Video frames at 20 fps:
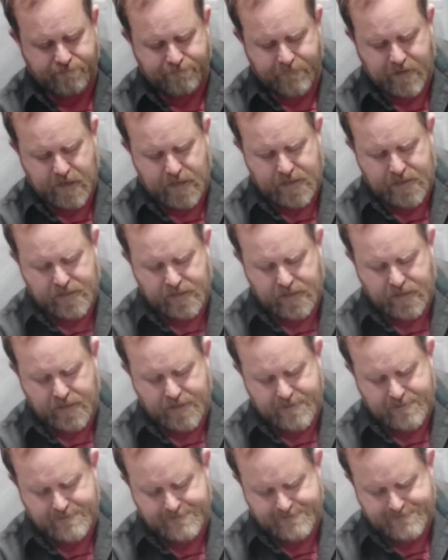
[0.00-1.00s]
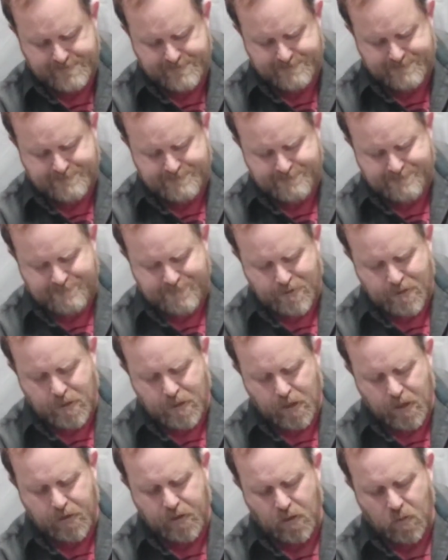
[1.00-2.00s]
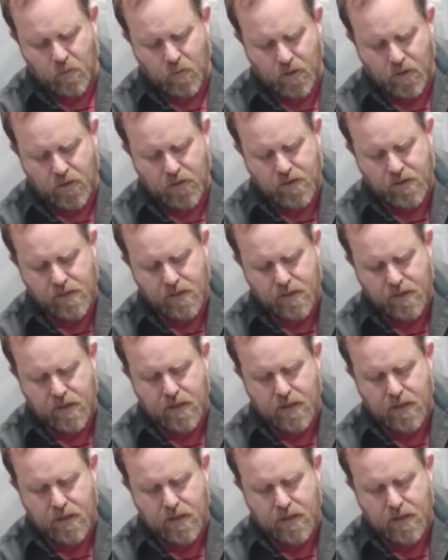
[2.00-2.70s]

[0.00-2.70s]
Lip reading: because there's nothing worse